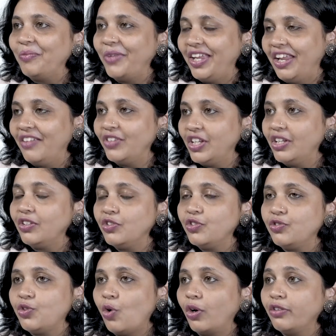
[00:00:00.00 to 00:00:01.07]
in every
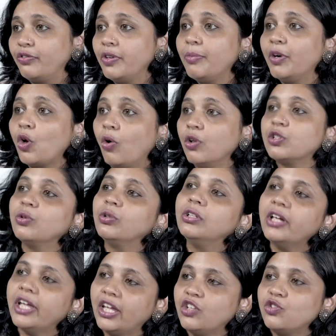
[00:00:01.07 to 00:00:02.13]
geography, but also
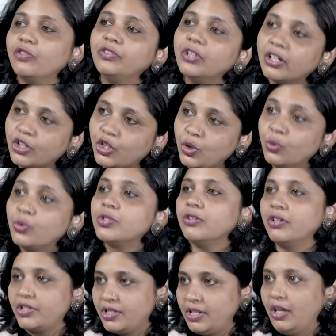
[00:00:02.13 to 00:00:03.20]
the age of the
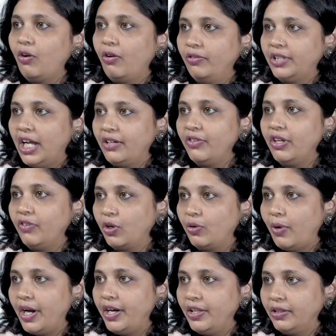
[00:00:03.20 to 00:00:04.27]
users that we have
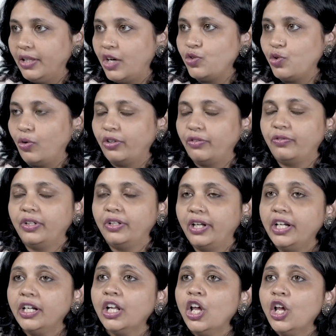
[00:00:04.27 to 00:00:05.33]
acquired in that geography,
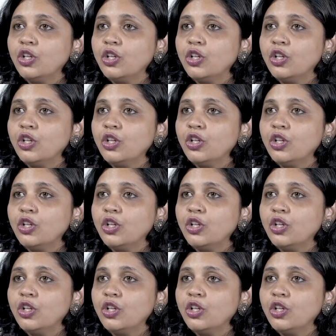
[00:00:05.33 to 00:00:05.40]
right?